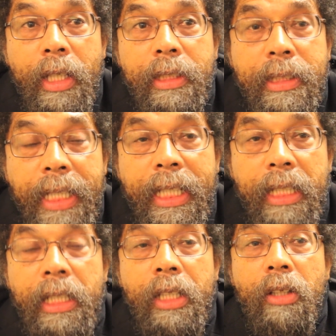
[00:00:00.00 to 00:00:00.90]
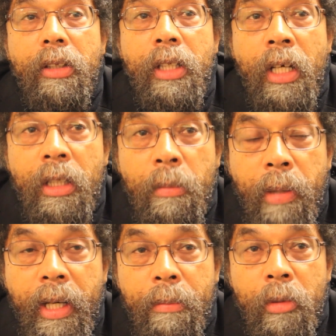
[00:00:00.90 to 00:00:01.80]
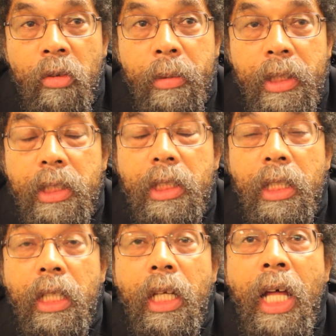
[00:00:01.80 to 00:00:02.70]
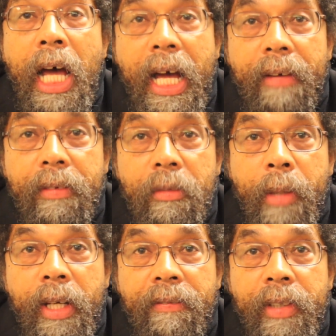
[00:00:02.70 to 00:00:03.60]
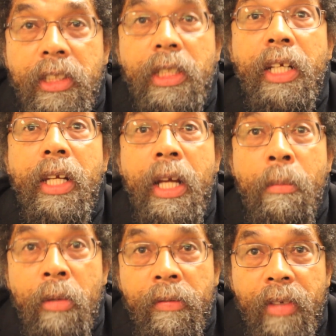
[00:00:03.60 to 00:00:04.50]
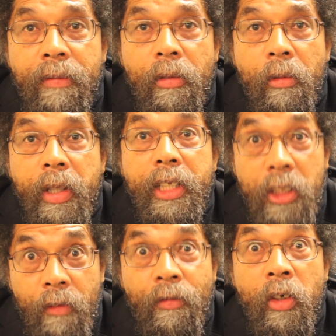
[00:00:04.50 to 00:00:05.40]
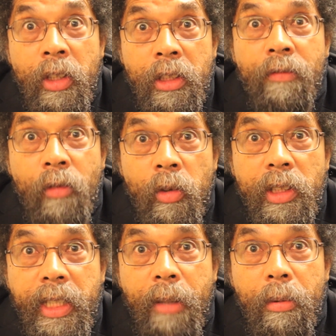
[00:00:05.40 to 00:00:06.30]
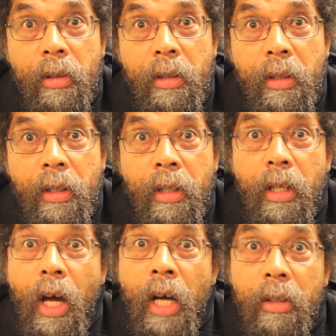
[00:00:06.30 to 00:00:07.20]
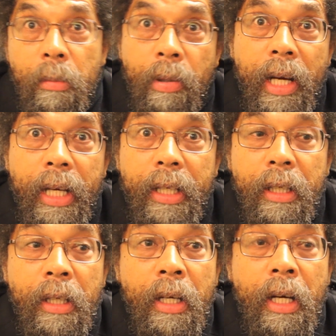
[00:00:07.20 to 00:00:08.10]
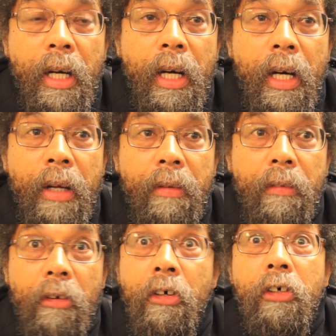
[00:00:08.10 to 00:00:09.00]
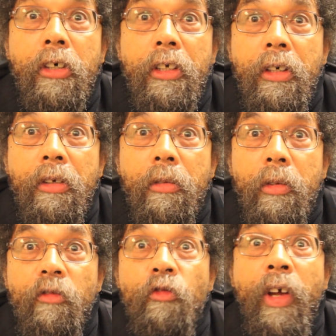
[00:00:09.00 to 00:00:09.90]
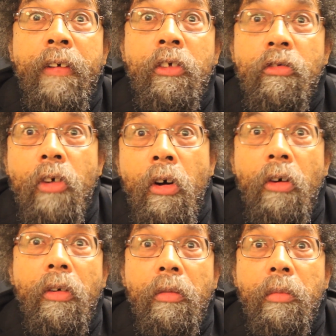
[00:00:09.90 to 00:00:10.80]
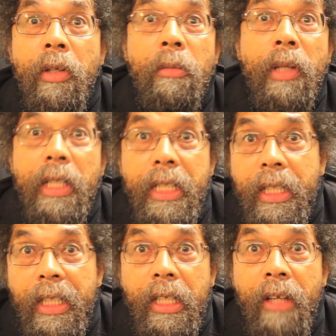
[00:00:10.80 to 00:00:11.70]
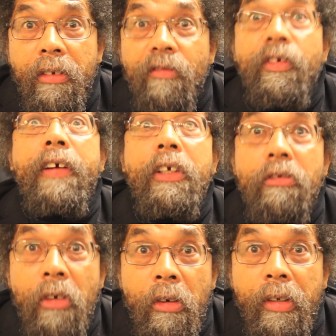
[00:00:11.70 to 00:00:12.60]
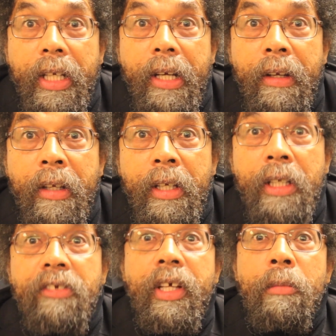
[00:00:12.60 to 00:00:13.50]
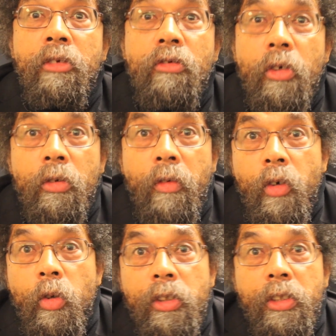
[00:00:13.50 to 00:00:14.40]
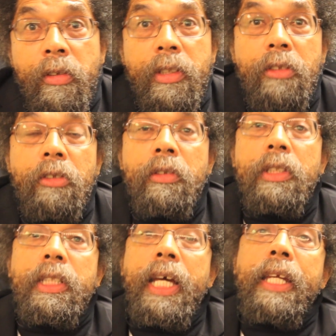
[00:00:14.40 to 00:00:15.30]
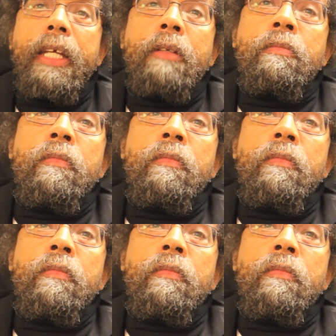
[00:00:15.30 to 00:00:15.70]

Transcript: Secondly, the Occupy movement is still alive. It's manifest in a number of different ways. In Ferguson, for example, Occupy the Hood is very strong. Brother Malik and the others, very strong there. Same is true, of course, during Sandy.